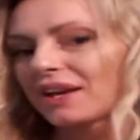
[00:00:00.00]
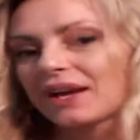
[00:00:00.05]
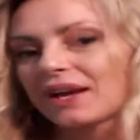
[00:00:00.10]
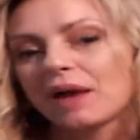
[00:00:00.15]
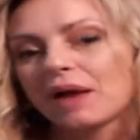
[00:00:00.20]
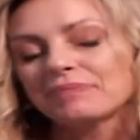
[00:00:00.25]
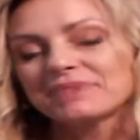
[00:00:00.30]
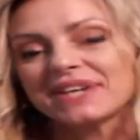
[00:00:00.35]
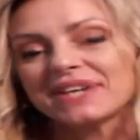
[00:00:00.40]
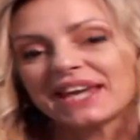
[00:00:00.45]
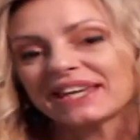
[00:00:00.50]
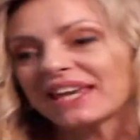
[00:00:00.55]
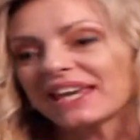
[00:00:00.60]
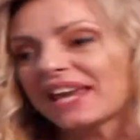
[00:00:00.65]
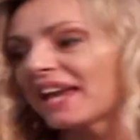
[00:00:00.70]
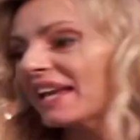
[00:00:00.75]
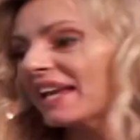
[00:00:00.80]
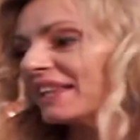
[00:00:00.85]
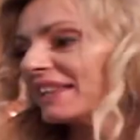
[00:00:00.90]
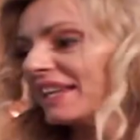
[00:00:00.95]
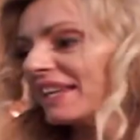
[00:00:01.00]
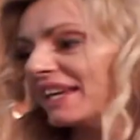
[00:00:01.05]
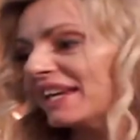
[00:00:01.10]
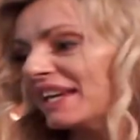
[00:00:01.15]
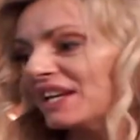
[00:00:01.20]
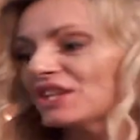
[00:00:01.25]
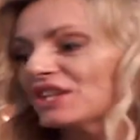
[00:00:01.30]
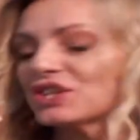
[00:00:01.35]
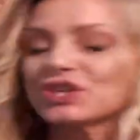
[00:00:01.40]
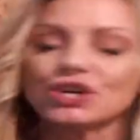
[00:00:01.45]
I'm taking
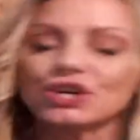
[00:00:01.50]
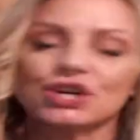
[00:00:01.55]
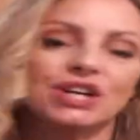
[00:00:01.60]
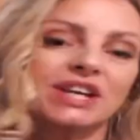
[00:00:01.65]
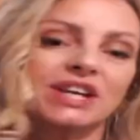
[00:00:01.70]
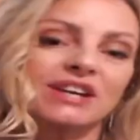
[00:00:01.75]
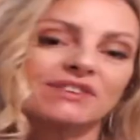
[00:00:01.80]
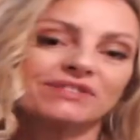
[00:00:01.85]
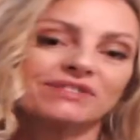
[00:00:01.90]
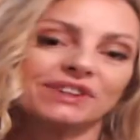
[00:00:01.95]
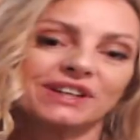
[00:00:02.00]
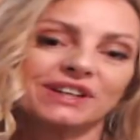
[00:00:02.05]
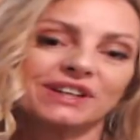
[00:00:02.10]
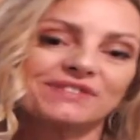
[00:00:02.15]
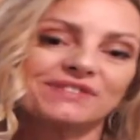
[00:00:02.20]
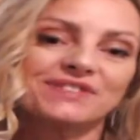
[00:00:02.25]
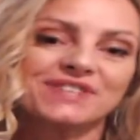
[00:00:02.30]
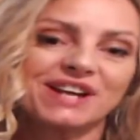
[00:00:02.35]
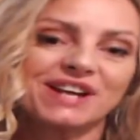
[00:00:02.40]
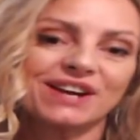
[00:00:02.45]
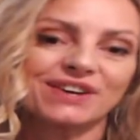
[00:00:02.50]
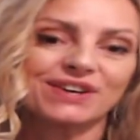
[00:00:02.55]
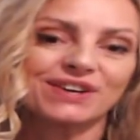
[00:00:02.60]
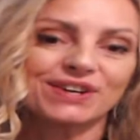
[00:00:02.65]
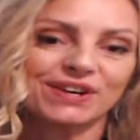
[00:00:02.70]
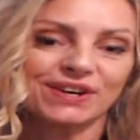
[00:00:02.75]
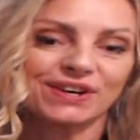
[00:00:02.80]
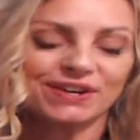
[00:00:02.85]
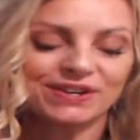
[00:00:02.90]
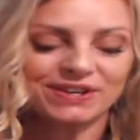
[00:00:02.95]
the Journey of Love
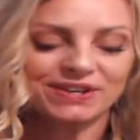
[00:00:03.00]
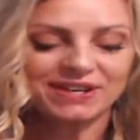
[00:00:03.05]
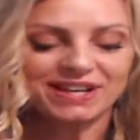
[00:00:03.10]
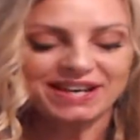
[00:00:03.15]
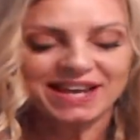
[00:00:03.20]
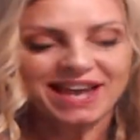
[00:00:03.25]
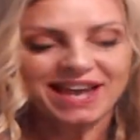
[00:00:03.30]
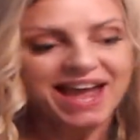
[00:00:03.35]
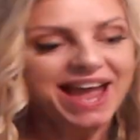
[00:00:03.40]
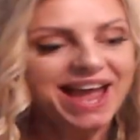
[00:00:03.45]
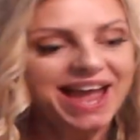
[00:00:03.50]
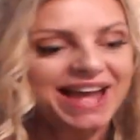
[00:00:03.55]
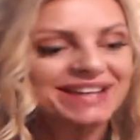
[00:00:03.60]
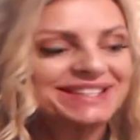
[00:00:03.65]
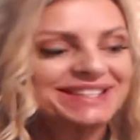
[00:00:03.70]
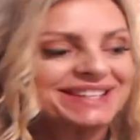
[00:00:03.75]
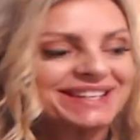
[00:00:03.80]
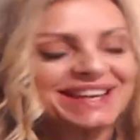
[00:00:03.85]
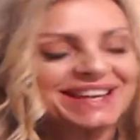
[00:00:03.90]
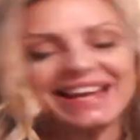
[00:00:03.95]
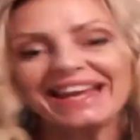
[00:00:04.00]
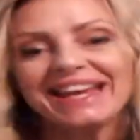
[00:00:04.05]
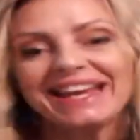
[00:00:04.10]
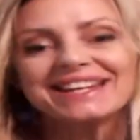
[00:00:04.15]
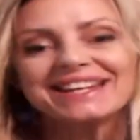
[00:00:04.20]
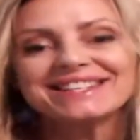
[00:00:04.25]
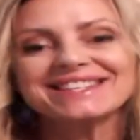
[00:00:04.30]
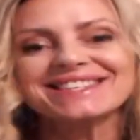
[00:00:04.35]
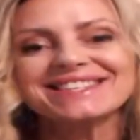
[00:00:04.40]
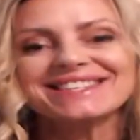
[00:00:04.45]
Tarot out today
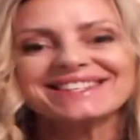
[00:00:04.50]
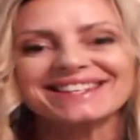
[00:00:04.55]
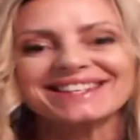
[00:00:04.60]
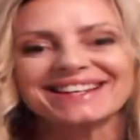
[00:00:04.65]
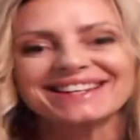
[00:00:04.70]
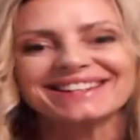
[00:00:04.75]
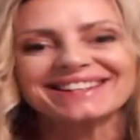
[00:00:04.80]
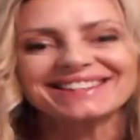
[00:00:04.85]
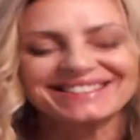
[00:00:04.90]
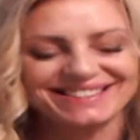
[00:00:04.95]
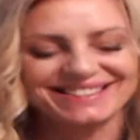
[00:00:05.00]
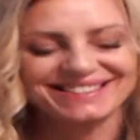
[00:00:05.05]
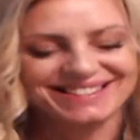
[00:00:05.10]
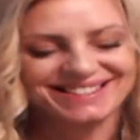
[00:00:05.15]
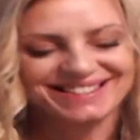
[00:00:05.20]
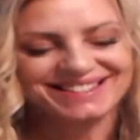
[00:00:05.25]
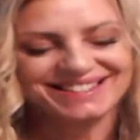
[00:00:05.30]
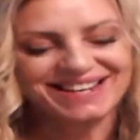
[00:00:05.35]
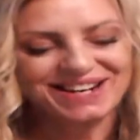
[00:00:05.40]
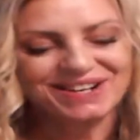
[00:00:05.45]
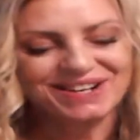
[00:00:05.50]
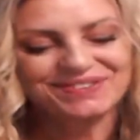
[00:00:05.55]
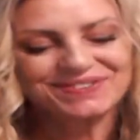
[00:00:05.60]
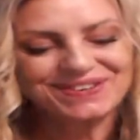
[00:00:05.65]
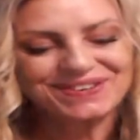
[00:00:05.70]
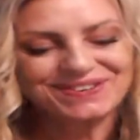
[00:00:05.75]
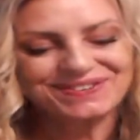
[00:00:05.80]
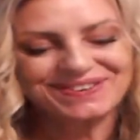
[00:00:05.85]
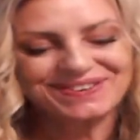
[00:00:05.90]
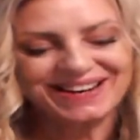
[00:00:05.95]
to start off
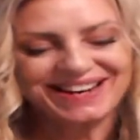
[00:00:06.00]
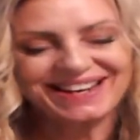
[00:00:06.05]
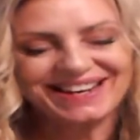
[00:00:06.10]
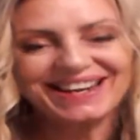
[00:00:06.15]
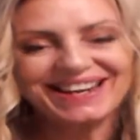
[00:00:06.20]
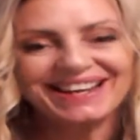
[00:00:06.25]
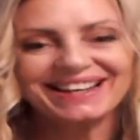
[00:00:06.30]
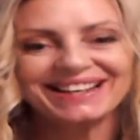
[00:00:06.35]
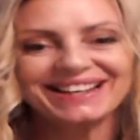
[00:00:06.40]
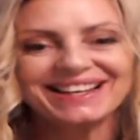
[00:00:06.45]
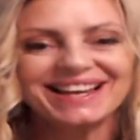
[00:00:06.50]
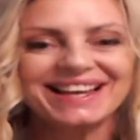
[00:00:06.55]
your reading.